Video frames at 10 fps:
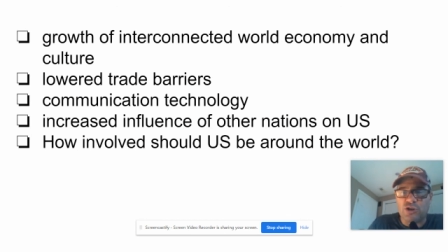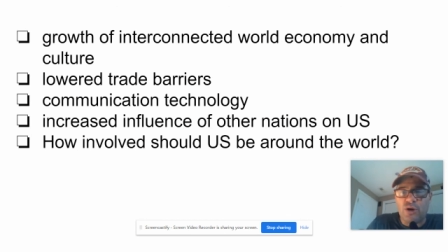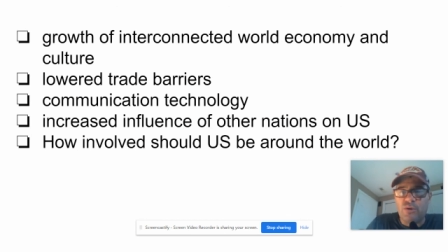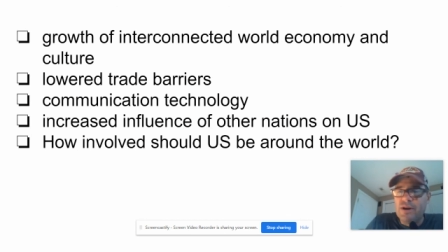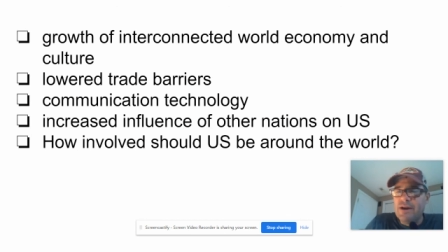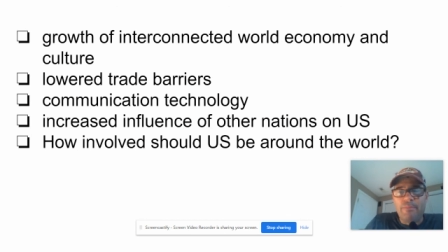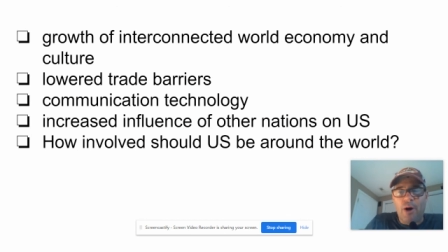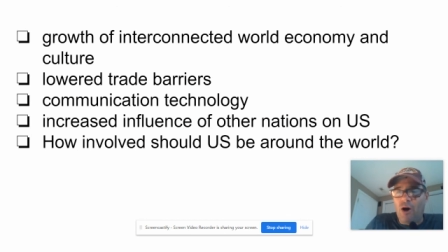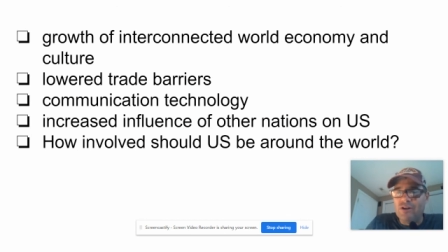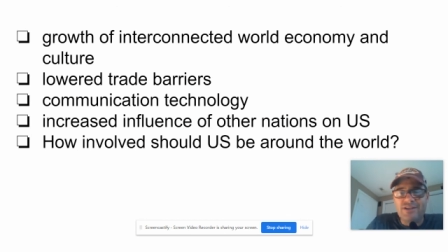So
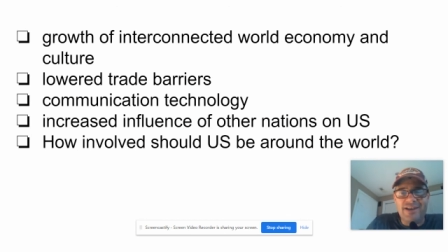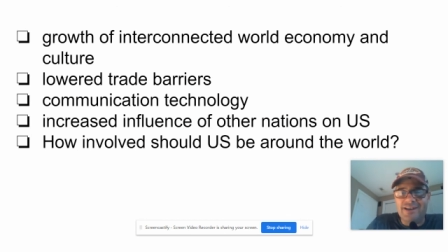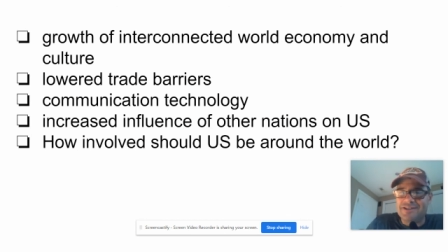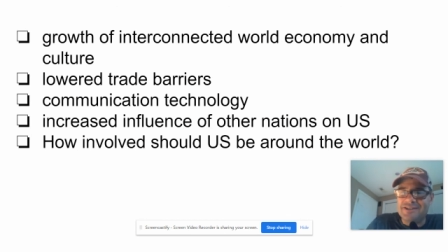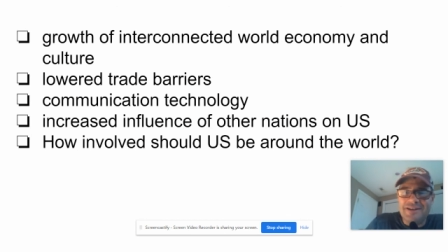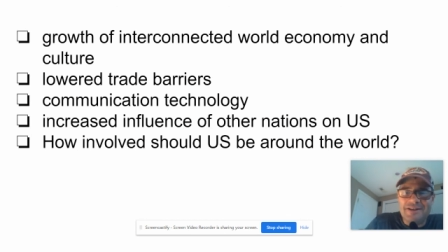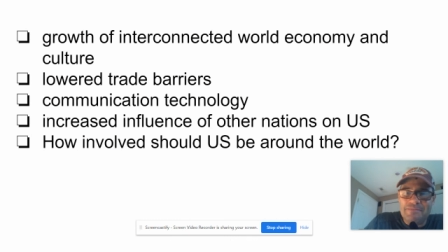politics